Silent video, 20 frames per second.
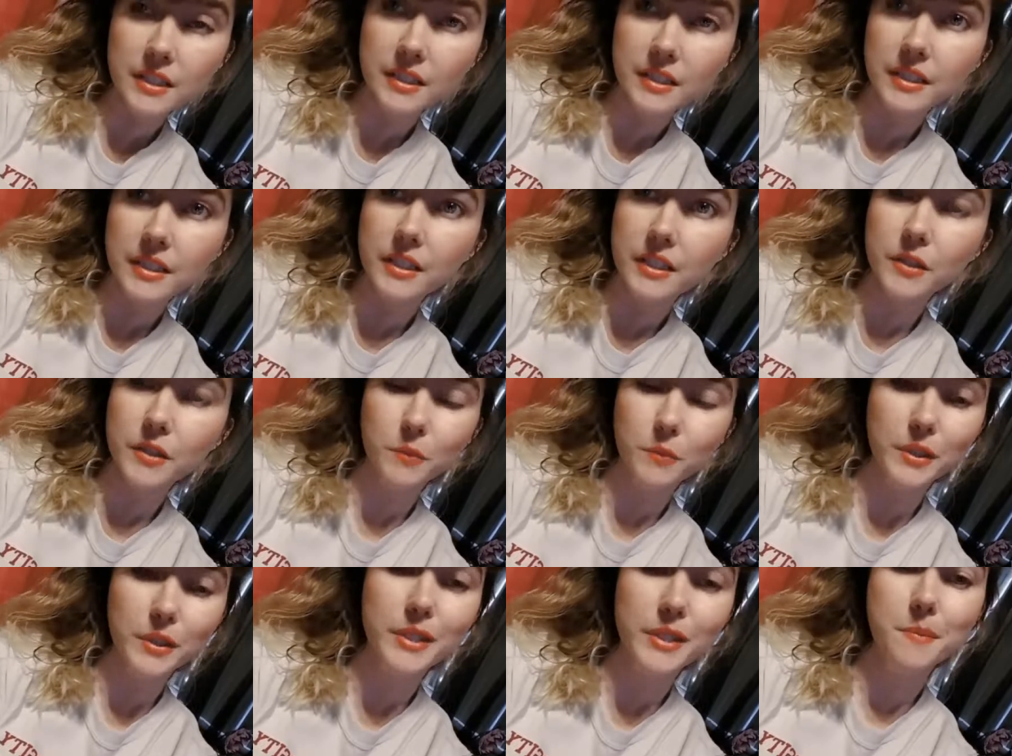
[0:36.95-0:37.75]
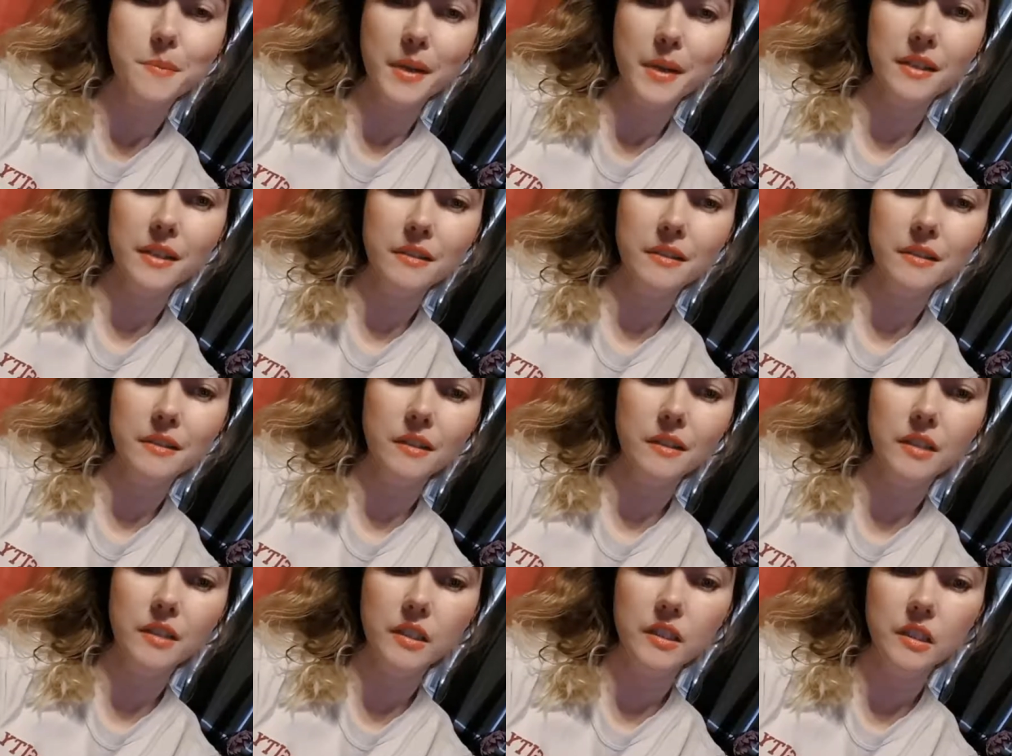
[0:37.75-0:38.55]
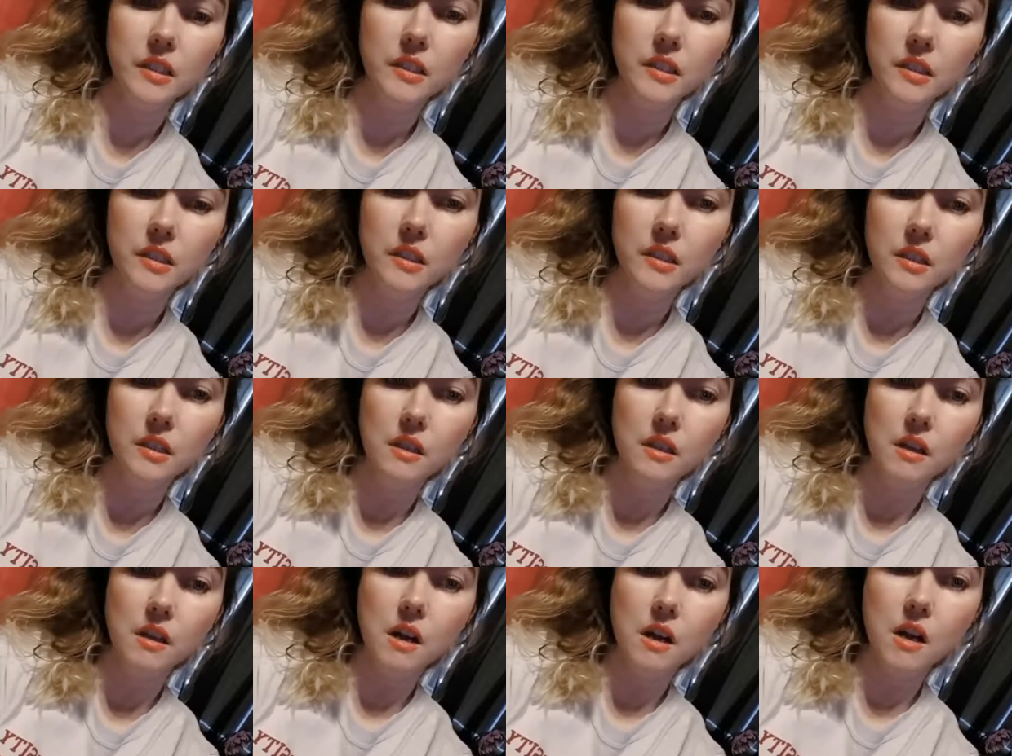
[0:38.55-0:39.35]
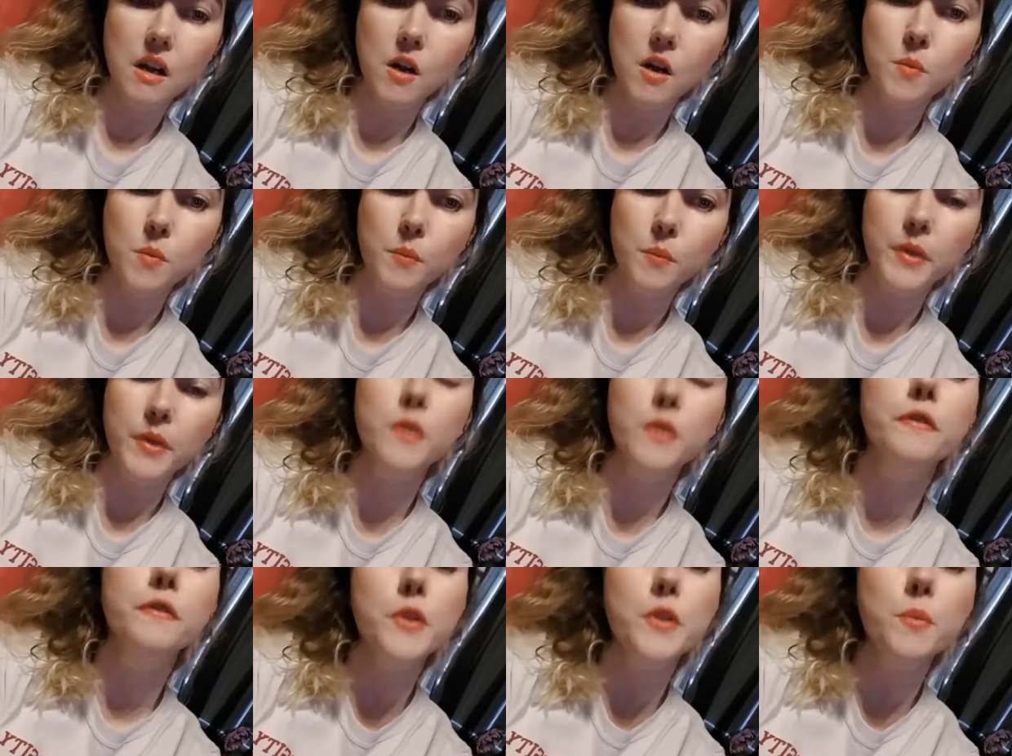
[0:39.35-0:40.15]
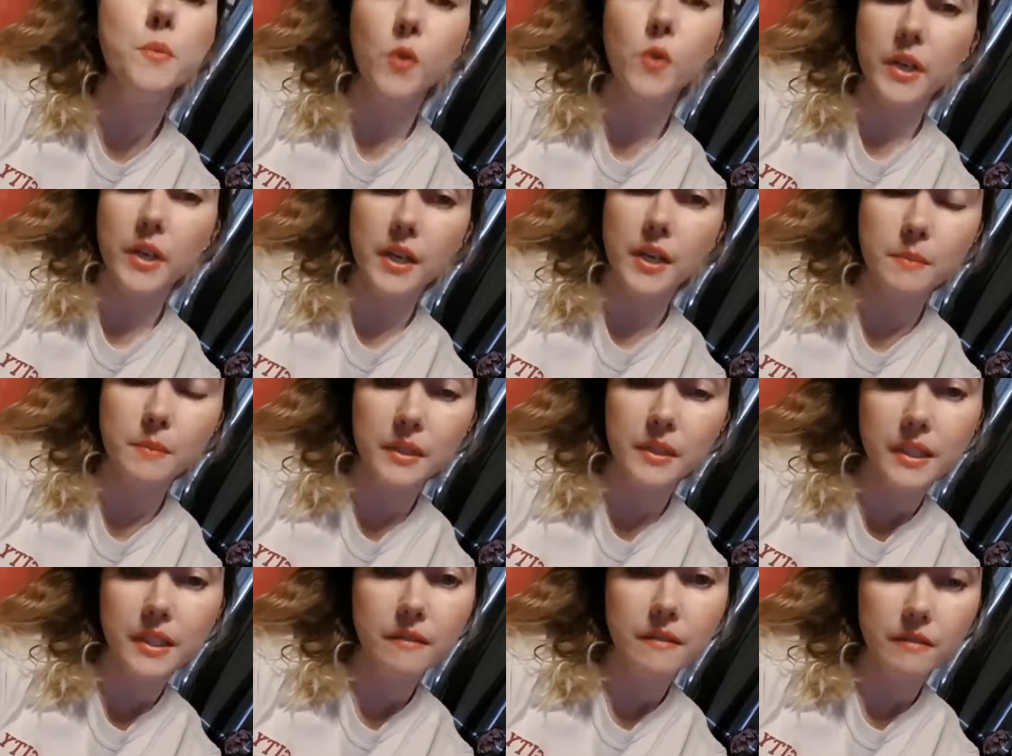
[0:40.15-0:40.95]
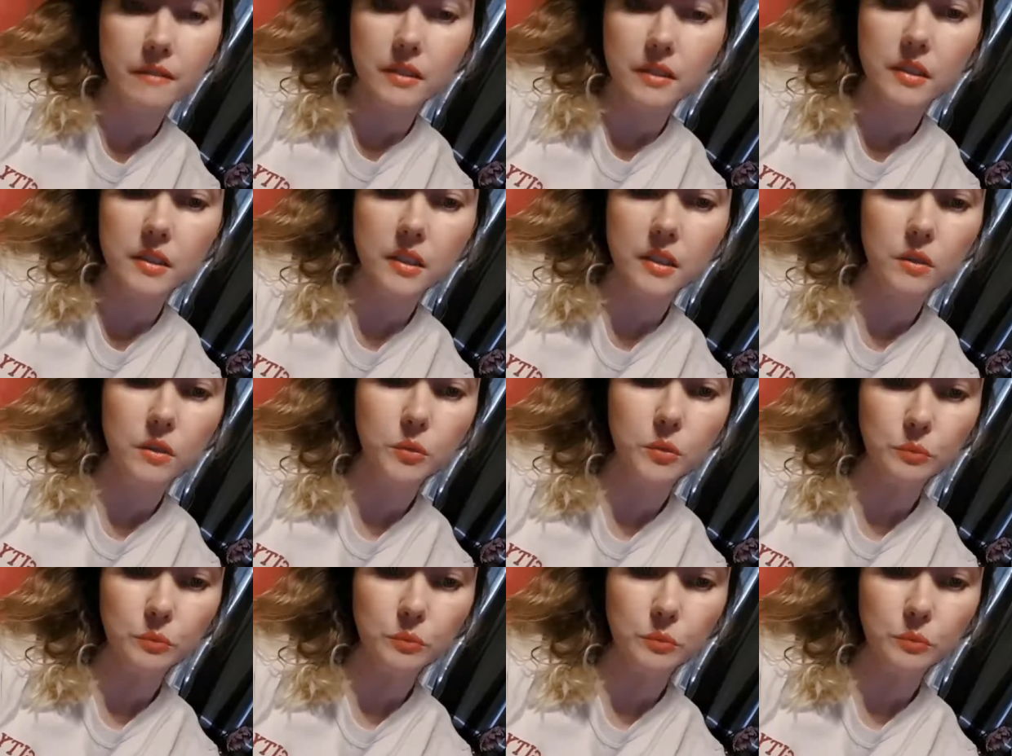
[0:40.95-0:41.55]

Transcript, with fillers: It just really depends on um, your viewpoint, I believe. So.